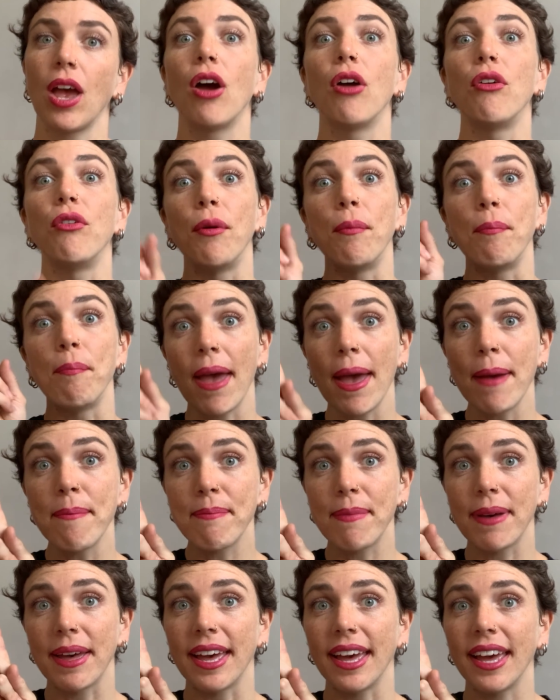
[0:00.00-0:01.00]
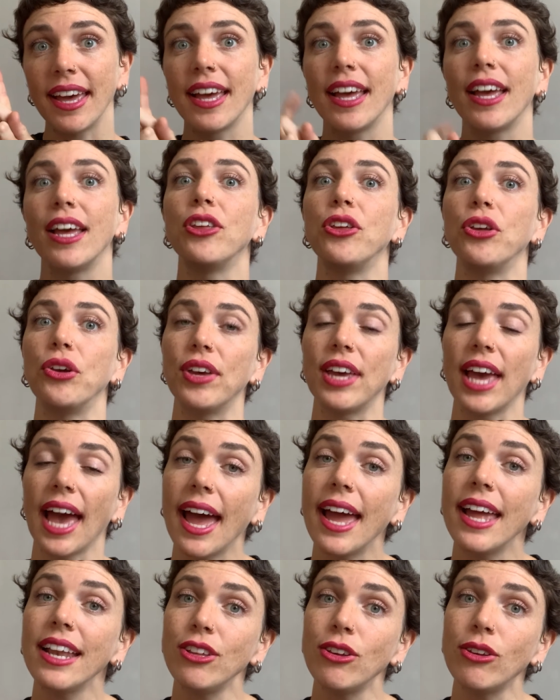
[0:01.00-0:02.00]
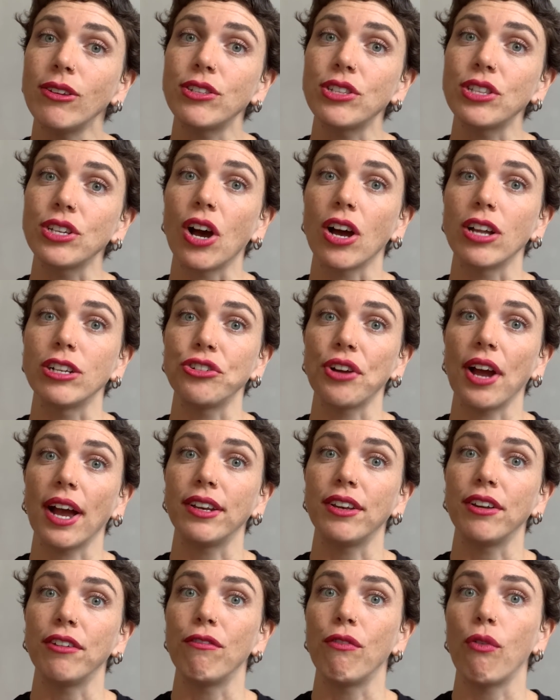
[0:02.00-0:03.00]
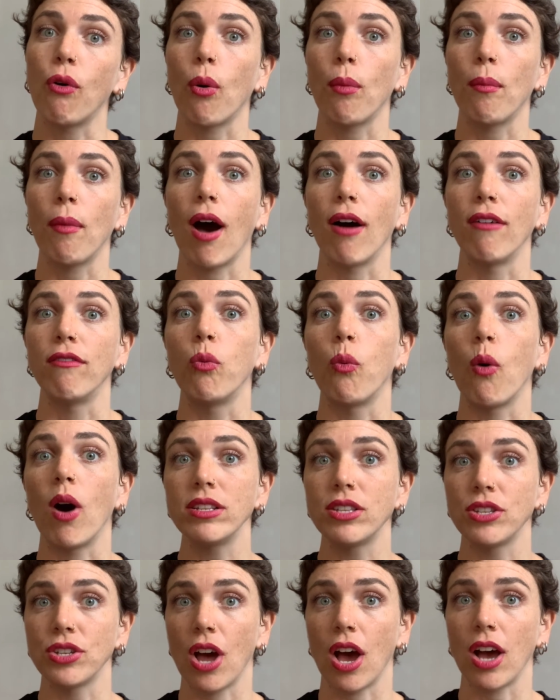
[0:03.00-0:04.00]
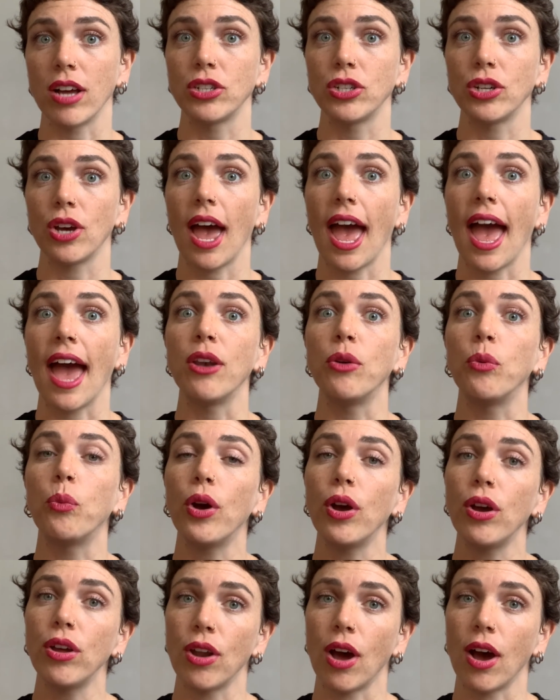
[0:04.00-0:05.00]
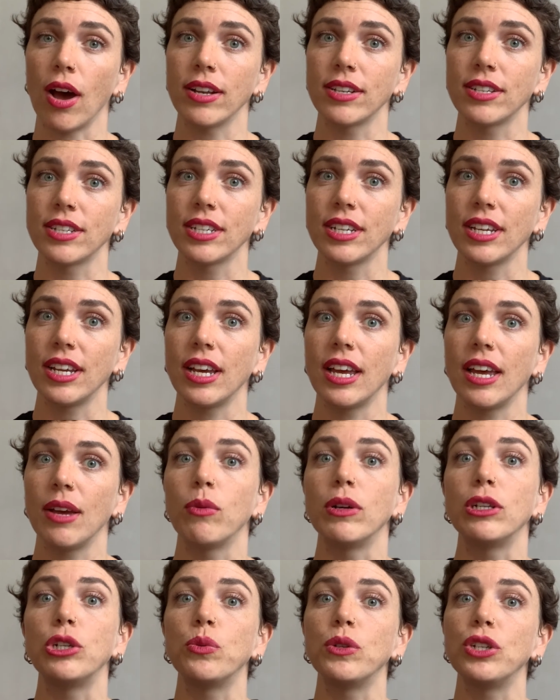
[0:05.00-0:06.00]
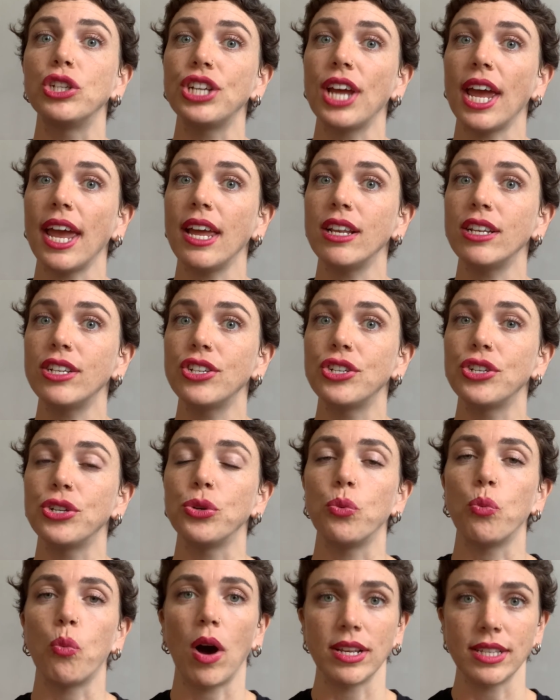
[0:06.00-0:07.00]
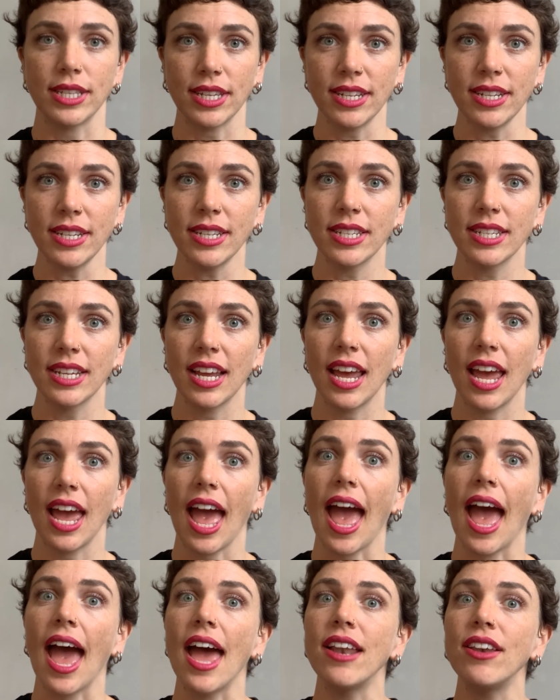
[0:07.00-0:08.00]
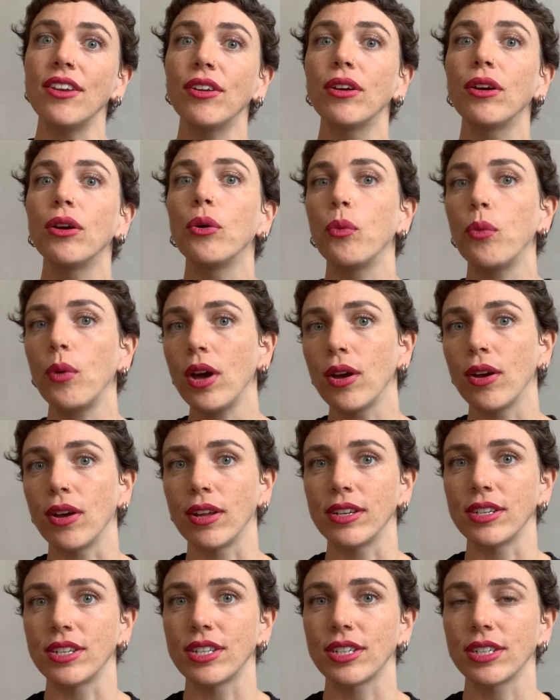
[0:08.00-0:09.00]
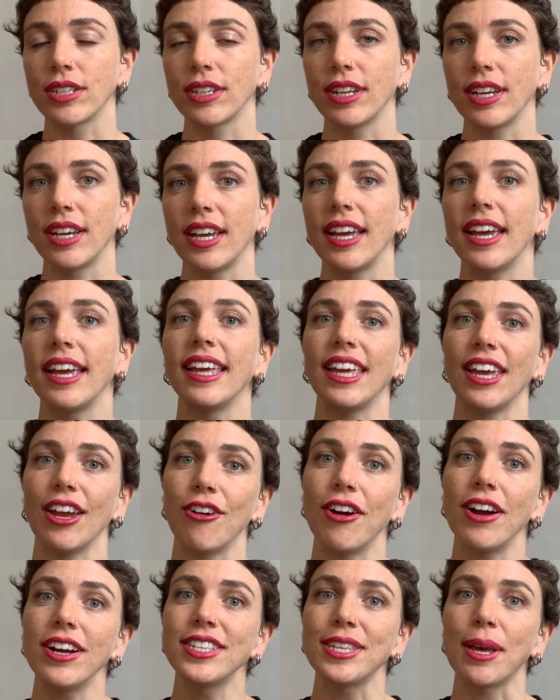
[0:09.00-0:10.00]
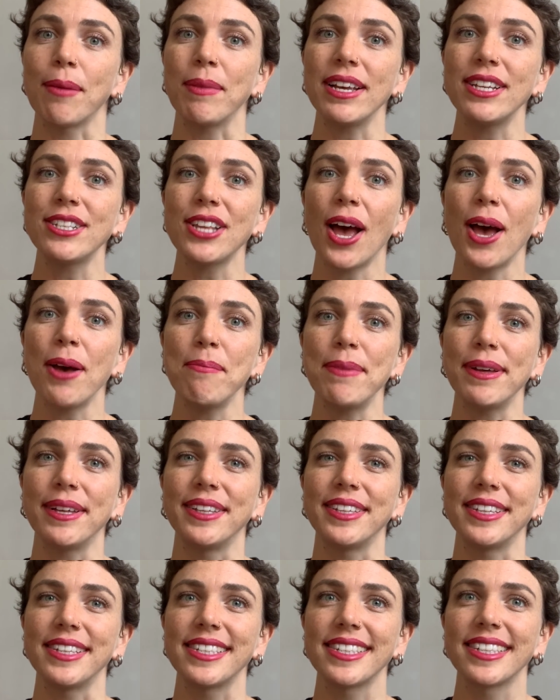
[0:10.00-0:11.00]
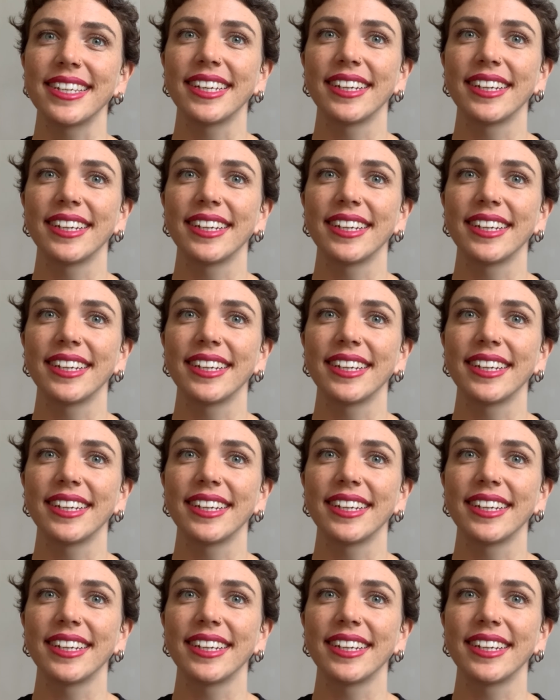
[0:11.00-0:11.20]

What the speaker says: Remember, you can use the contracted form of was not and were not, which would change to wasn't and weren't. Here are some examples.